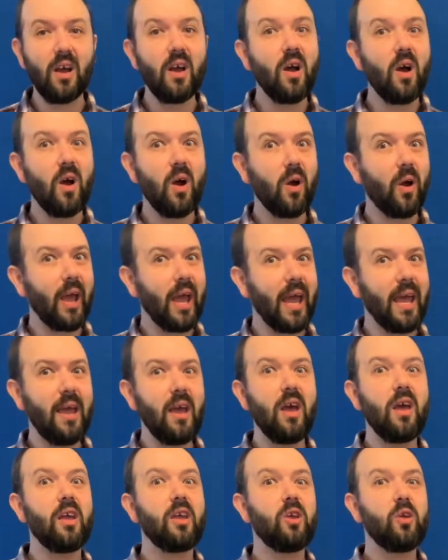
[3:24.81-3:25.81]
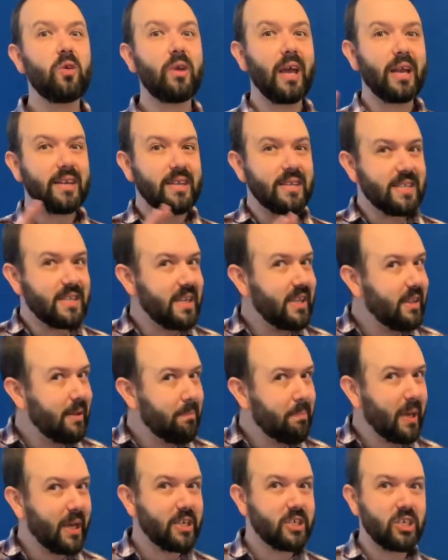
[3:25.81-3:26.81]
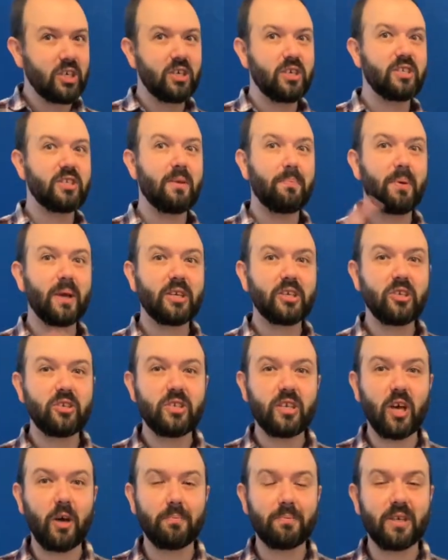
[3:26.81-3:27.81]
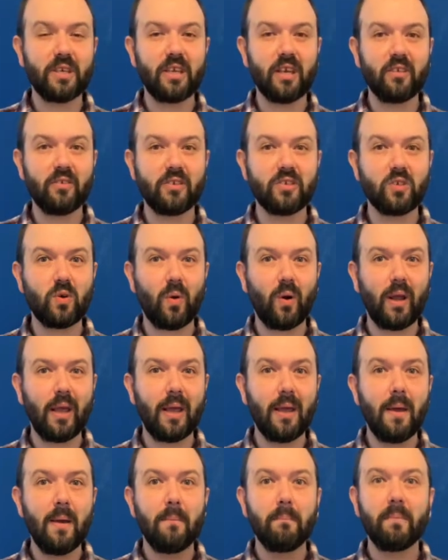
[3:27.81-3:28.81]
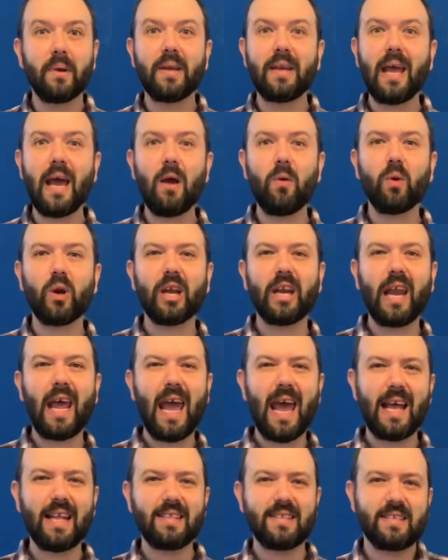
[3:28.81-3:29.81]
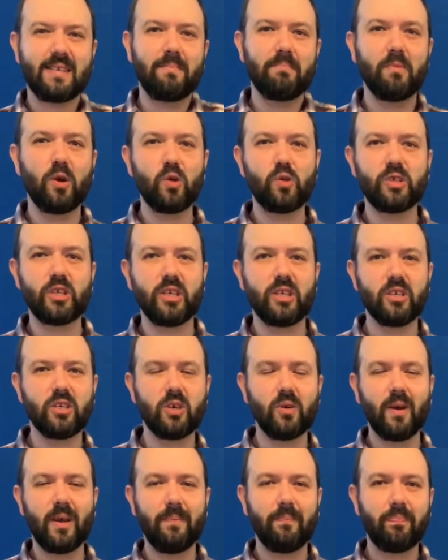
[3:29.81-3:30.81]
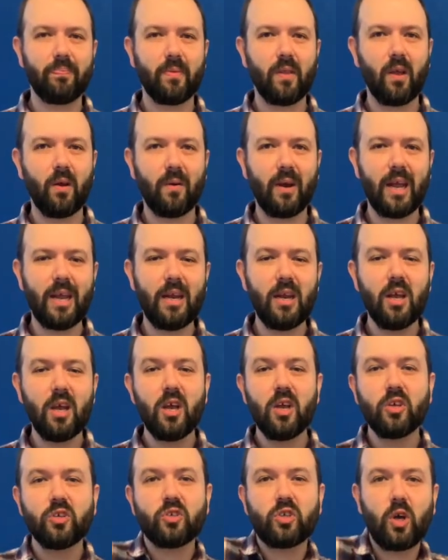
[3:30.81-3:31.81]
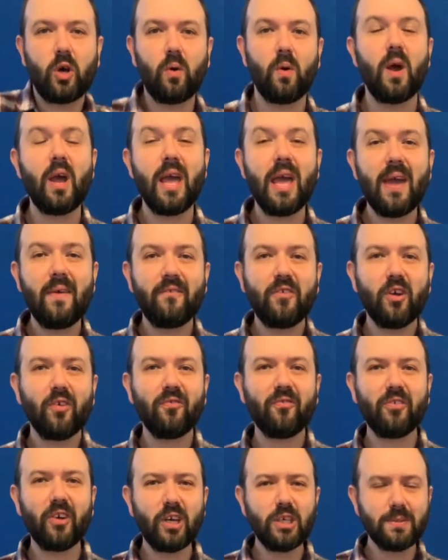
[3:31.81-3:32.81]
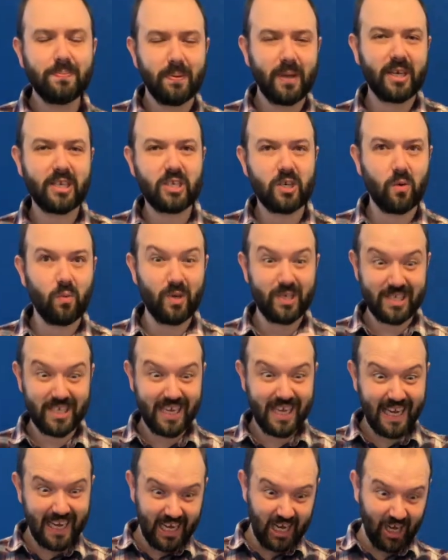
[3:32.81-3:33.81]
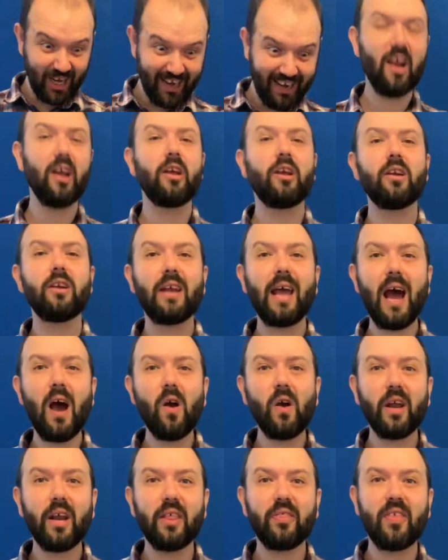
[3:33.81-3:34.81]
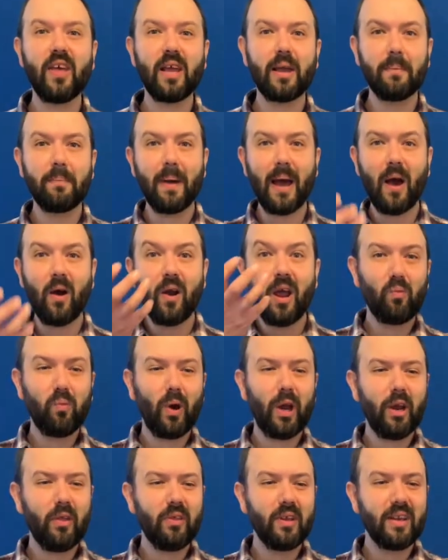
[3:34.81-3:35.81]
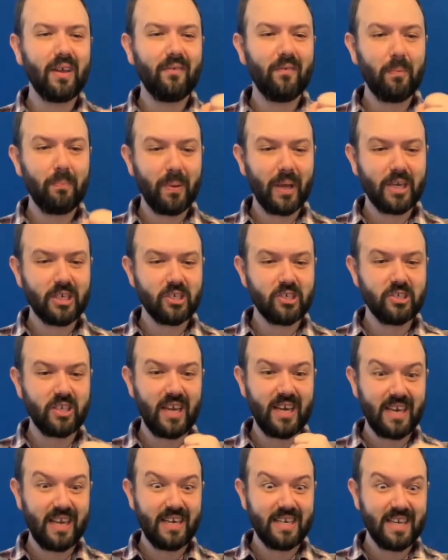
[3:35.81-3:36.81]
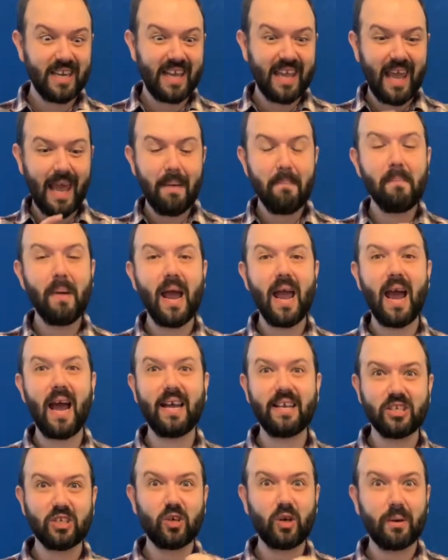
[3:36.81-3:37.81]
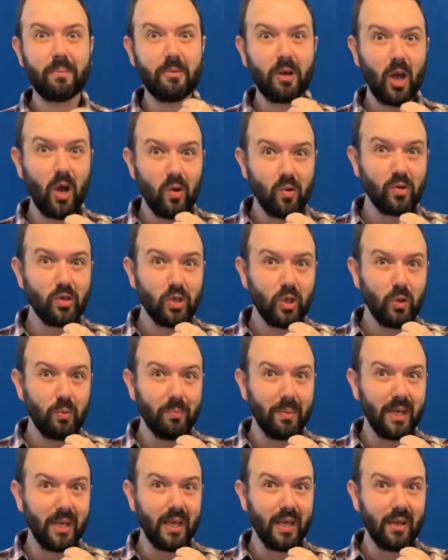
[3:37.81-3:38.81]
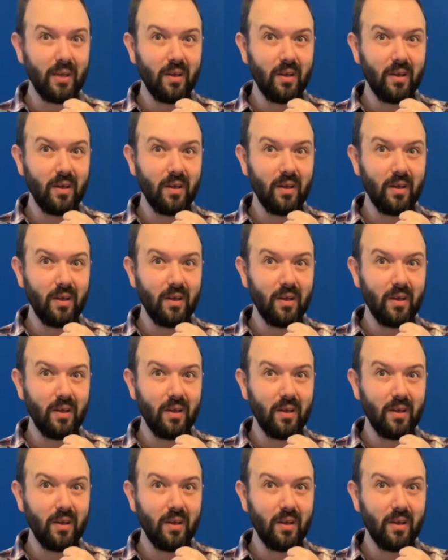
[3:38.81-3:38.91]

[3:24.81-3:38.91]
Okay, you get to see the pictures help to tell the story. But now we're going to add some motion to it. All right, so if your first picture was here, you're now going to think about what are the different pictures I need to get my ice cream cone to me?